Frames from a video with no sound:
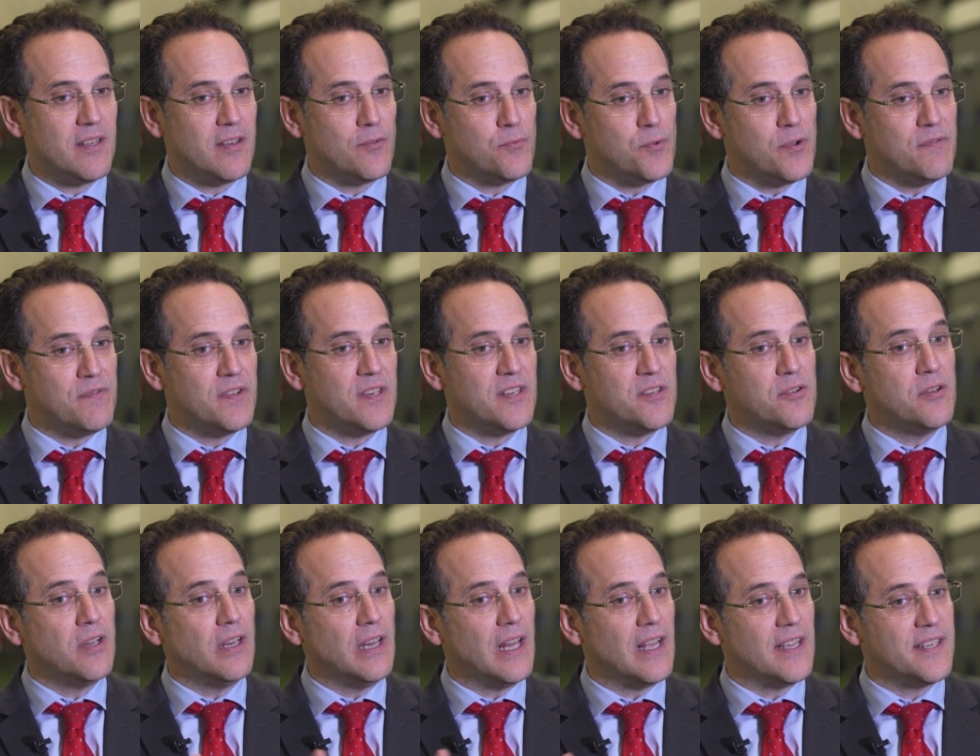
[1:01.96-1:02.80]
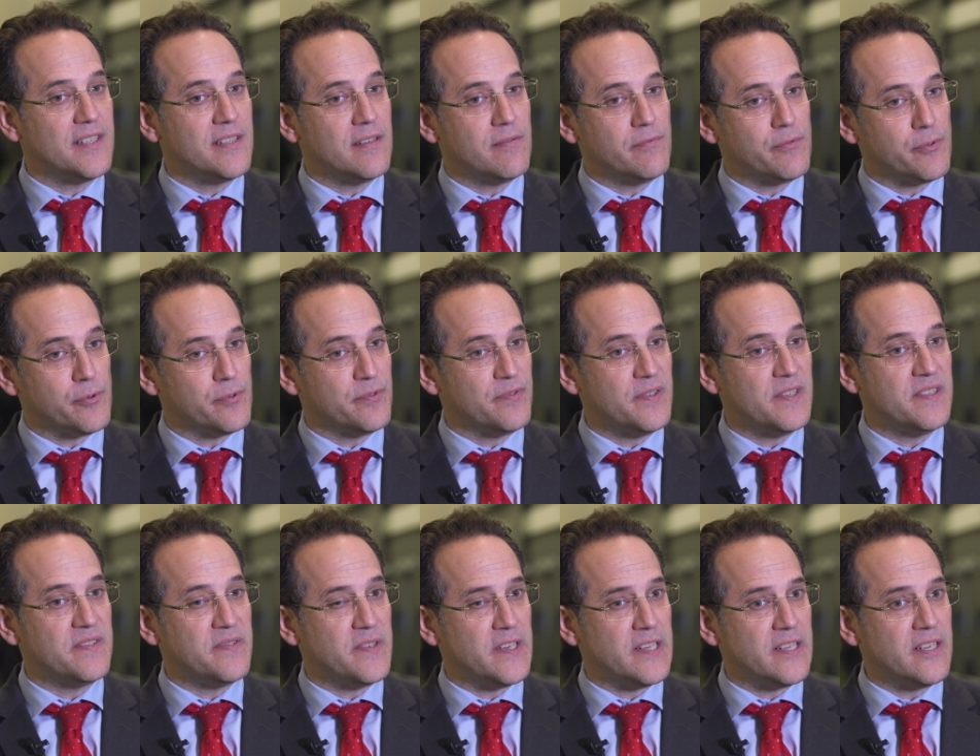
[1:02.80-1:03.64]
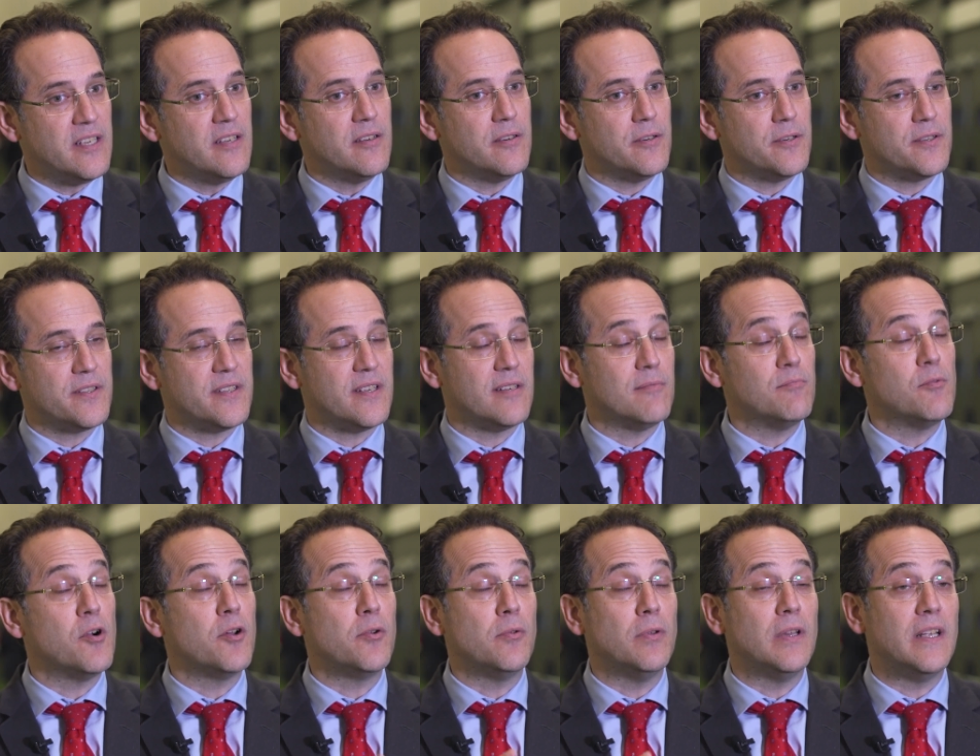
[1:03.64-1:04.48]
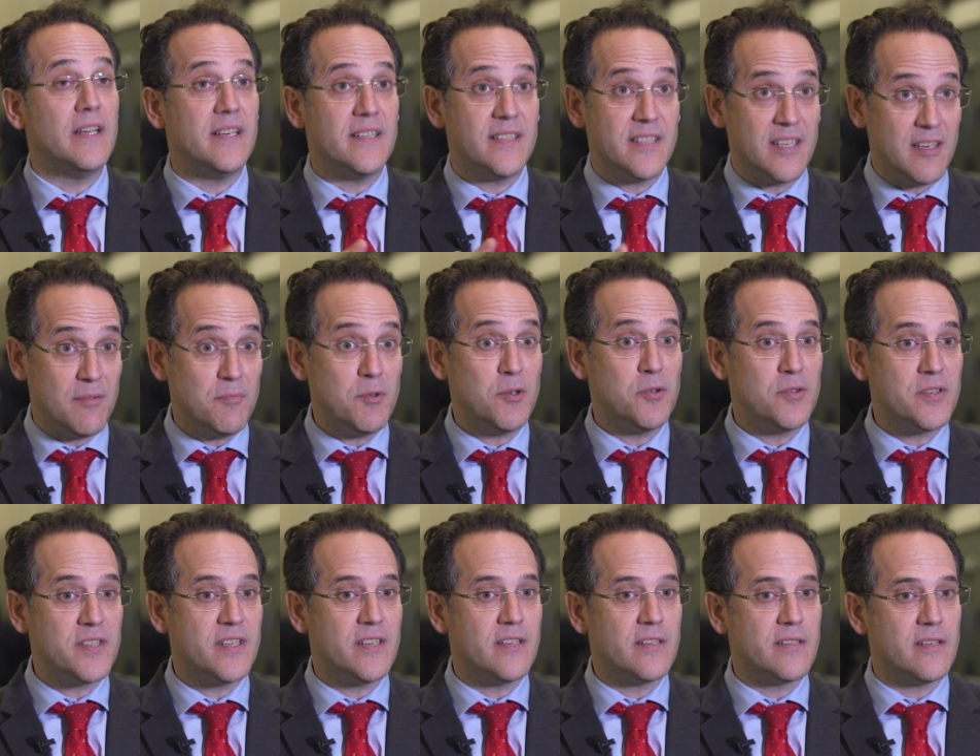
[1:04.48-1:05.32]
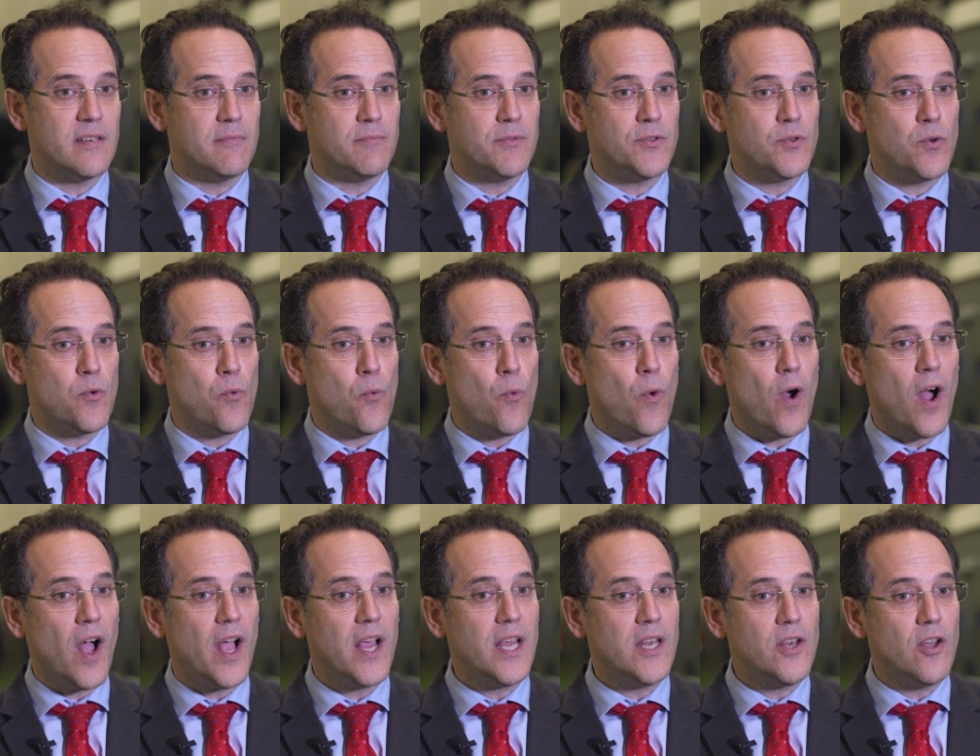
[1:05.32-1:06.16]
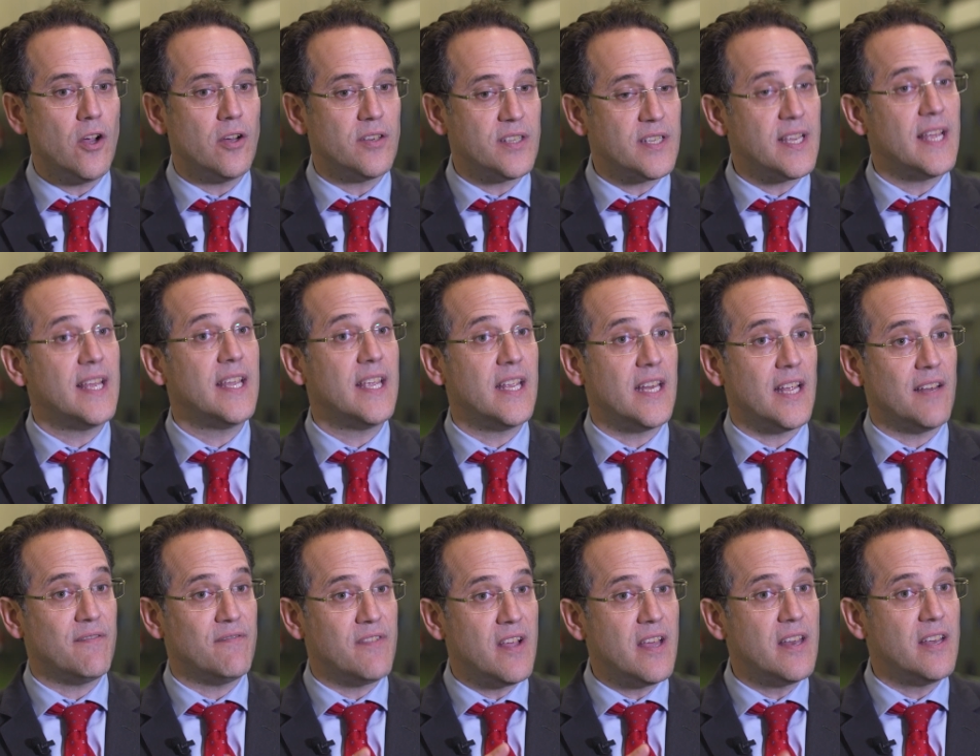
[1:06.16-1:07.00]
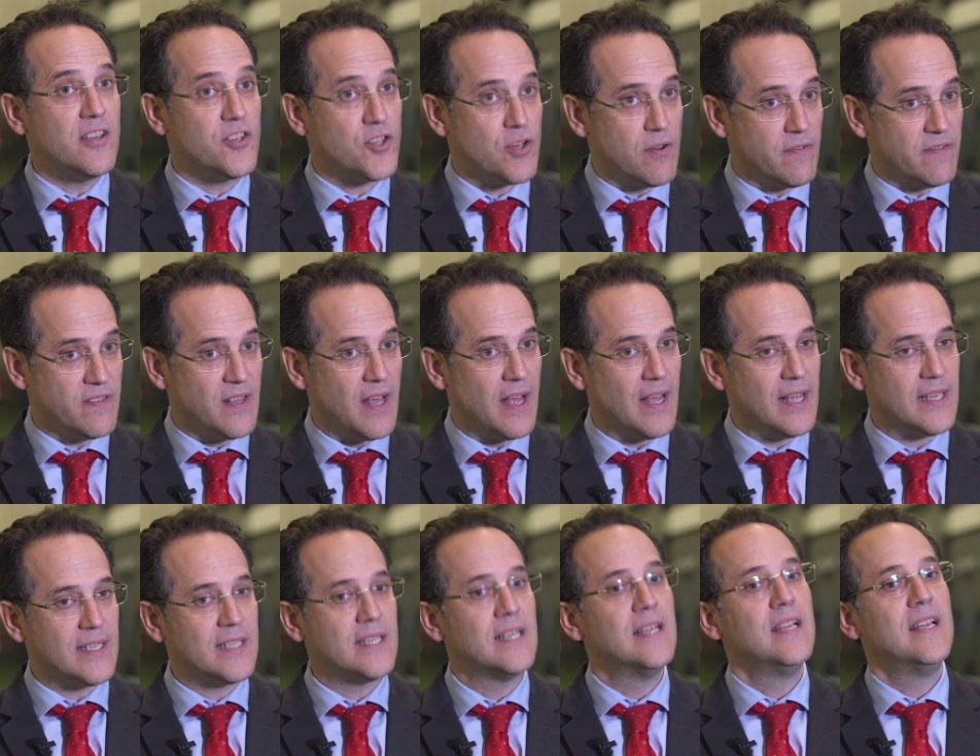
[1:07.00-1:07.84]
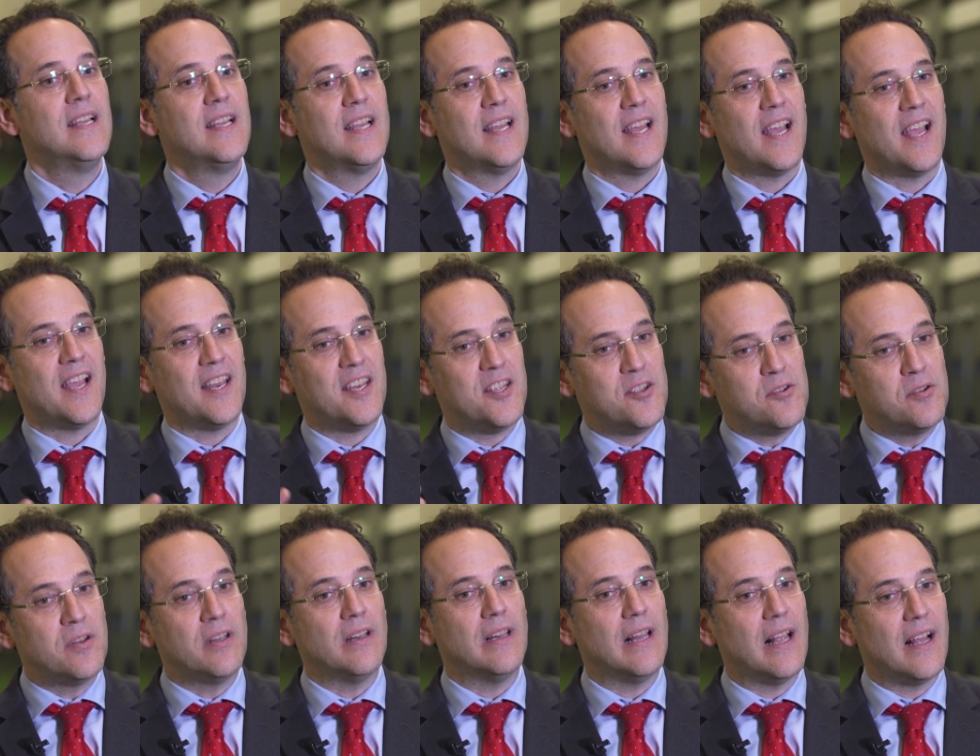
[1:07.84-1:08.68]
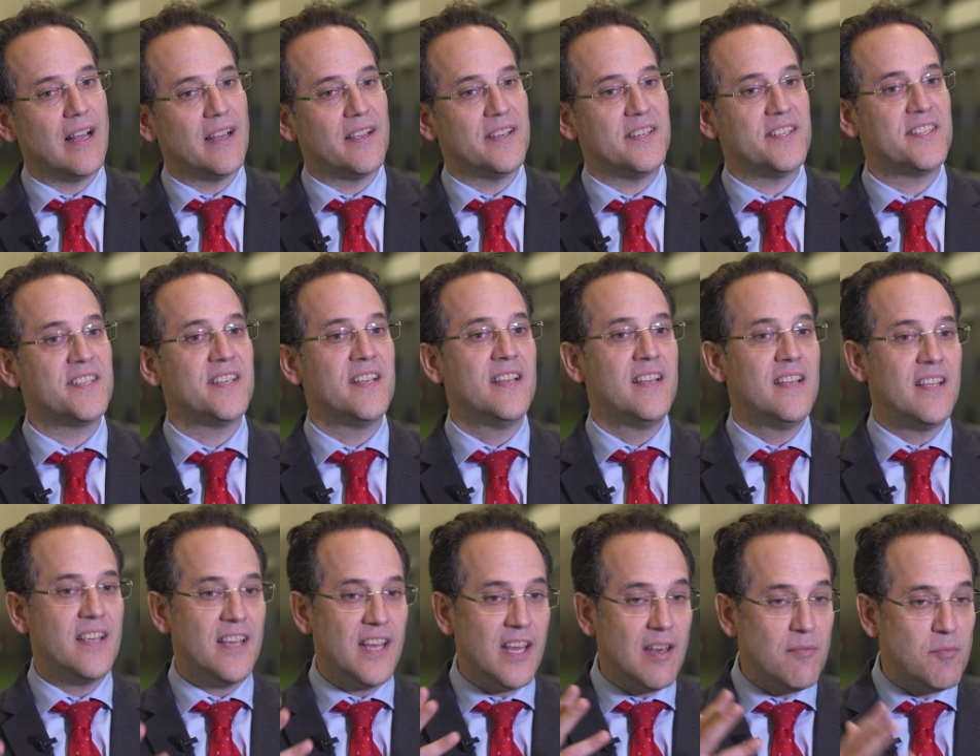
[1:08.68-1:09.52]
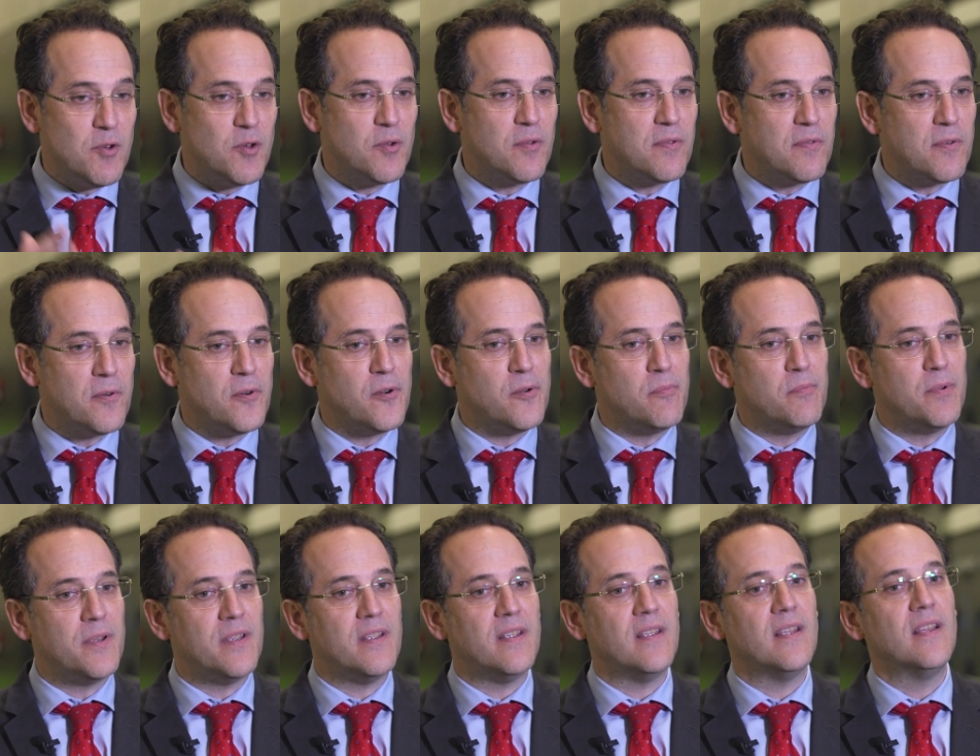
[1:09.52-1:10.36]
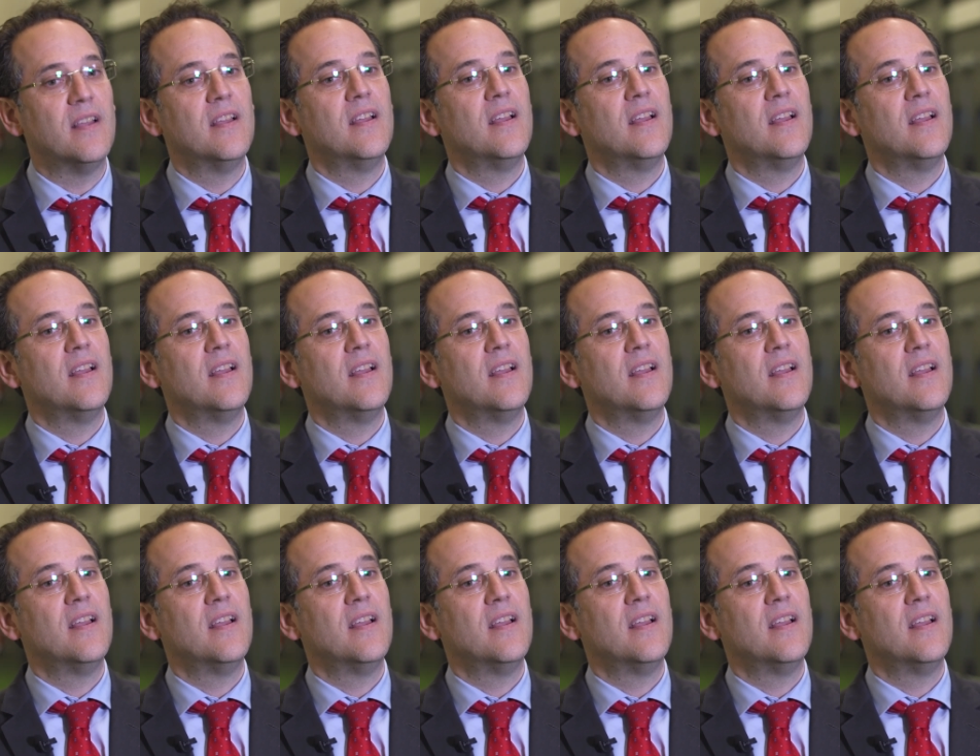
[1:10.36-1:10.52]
that we've been utilizing for 15 years that modulates the immune system. So why not taking advantage of that and utilize immunotherapy,